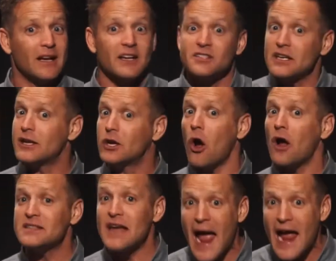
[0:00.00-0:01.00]
See,
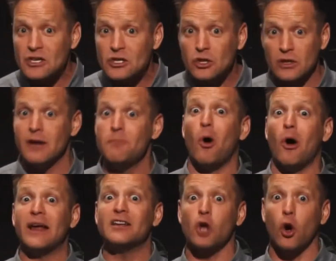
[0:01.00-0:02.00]
God's actually,
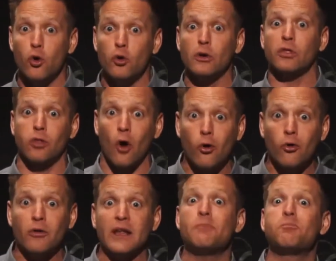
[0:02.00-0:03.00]
by His own
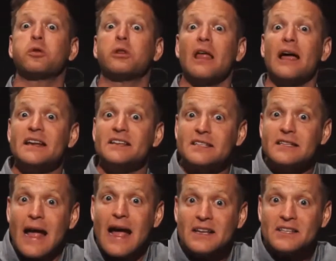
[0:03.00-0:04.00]
authority,
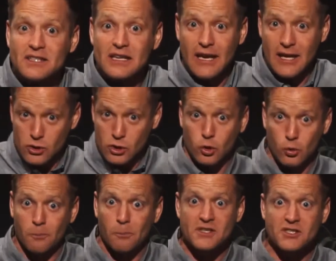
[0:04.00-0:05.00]
placed us
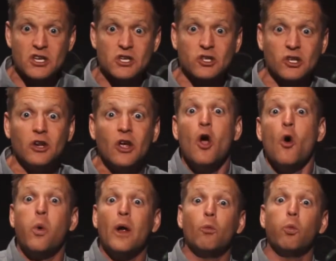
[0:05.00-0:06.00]
into a position
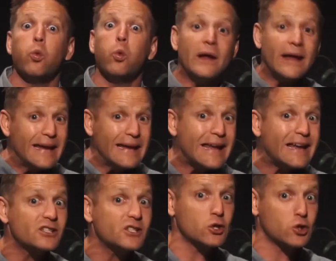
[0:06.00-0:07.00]
where we
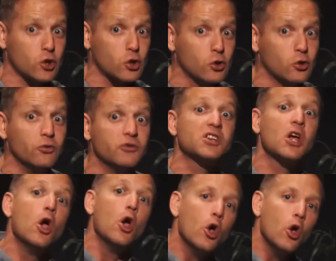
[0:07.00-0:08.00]
get to choose.
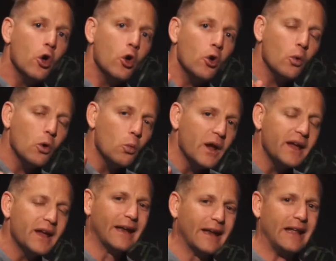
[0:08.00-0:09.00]
Who are we
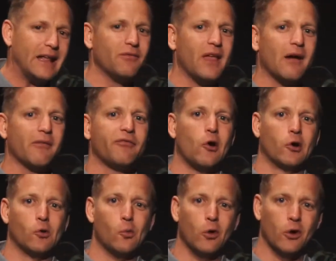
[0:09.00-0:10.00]
going to give that
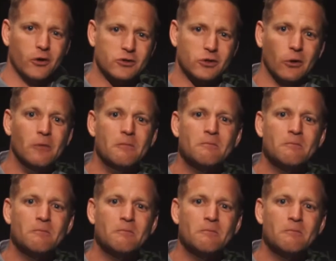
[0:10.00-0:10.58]
final word to?